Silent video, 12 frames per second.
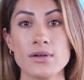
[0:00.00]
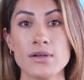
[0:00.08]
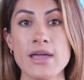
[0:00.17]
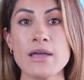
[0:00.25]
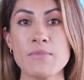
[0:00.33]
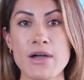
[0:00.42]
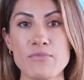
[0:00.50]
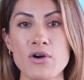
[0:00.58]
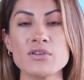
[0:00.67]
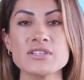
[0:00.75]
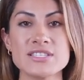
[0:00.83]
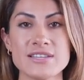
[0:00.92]
And what
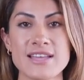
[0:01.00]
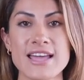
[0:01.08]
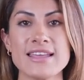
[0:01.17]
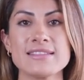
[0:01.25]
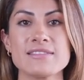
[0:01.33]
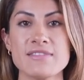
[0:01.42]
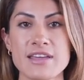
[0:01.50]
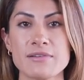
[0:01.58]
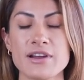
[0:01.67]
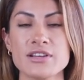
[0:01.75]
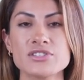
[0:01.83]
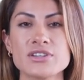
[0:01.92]
role does it play in the bigger
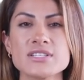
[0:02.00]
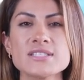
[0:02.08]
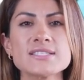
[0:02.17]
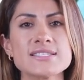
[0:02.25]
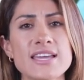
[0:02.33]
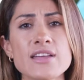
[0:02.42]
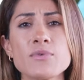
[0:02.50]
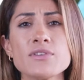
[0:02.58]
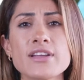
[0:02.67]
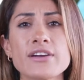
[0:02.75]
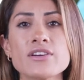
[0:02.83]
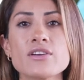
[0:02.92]
picture of sustainable
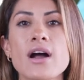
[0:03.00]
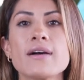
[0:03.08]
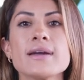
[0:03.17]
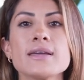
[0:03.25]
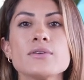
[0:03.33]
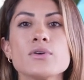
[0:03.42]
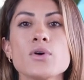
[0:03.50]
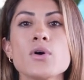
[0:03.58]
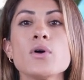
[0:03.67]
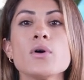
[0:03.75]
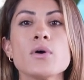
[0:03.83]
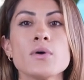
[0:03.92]
dairy farming?
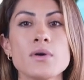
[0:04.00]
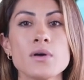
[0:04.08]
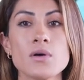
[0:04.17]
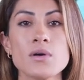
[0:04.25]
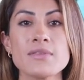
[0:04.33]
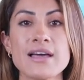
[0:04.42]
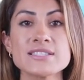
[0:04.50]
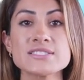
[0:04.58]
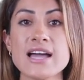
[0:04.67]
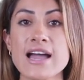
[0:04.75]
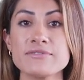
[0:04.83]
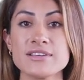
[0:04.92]
Let's
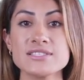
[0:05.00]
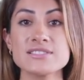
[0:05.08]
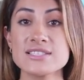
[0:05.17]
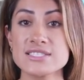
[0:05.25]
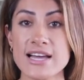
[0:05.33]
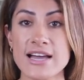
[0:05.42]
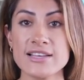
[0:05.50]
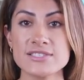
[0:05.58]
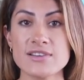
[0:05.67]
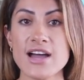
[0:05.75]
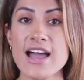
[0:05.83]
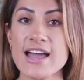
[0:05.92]
dive into the science
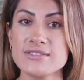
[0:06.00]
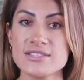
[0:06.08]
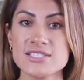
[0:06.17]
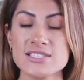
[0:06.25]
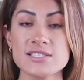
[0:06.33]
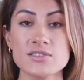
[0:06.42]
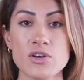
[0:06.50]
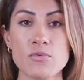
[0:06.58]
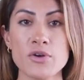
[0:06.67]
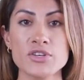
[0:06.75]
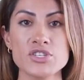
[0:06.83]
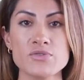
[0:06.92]
behind this
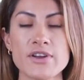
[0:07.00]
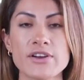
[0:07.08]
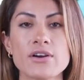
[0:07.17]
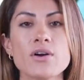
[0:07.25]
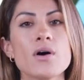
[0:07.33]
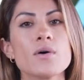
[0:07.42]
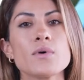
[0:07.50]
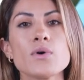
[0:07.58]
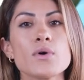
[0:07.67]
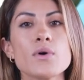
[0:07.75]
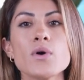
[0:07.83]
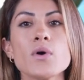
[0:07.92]
slow-motion miracle.
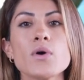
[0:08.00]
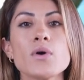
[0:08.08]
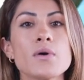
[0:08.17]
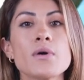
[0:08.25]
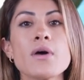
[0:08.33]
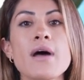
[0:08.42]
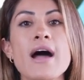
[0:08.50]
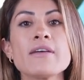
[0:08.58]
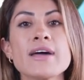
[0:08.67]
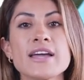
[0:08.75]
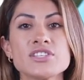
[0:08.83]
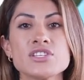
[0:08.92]

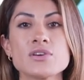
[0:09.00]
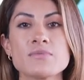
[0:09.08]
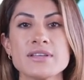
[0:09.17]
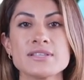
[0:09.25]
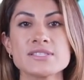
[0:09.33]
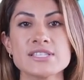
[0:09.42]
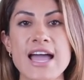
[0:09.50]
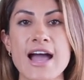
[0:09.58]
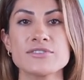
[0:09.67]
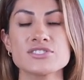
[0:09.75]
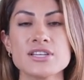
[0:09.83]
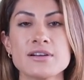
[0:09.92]
Unlike humans,
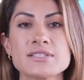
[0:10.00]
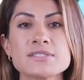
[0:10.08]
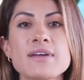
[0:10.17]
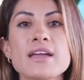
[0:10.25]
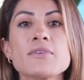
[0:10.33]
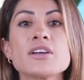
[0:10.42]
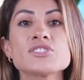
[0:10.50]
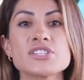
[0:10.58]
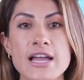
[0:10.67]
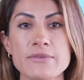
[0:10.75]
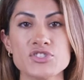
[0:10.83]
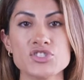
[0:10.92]
cows don't spend much
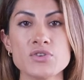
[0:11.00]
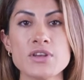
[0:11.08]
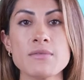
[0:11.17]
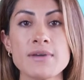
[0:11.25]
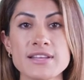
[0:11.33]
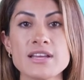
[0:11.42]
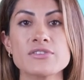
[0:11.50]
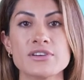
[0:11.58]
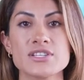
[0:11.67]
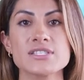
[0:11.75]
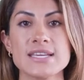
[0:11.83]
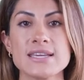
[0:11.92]
time chewing when they
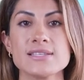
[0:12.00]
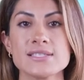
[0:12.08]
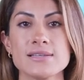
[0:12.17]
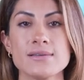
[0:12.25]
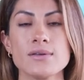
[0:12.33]
first eat.